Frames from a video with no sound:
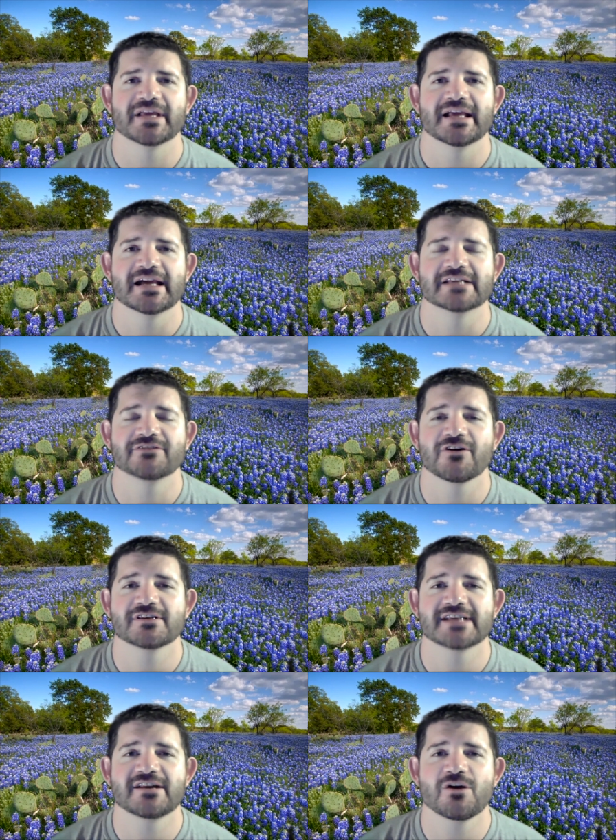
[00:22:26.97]
As far as
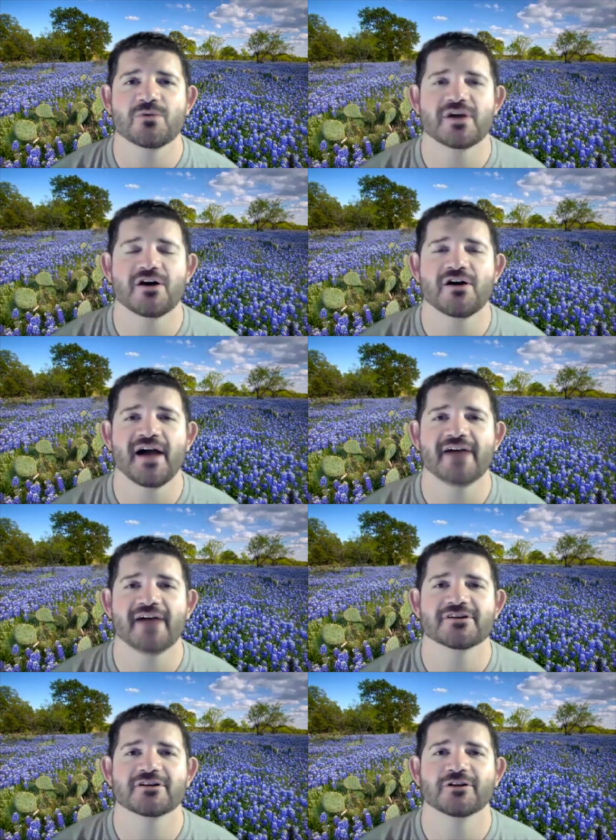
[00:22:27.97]
I know, we all
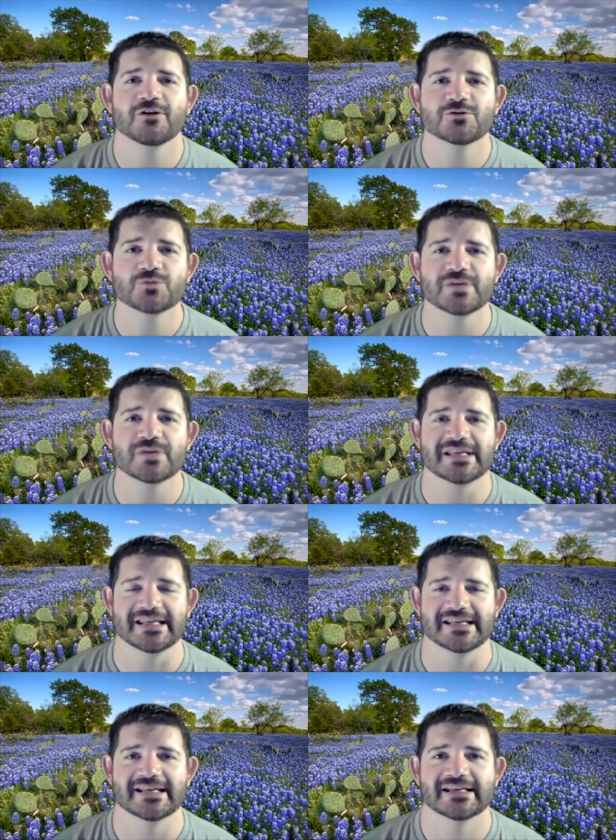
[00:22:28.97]
have the clothes we need.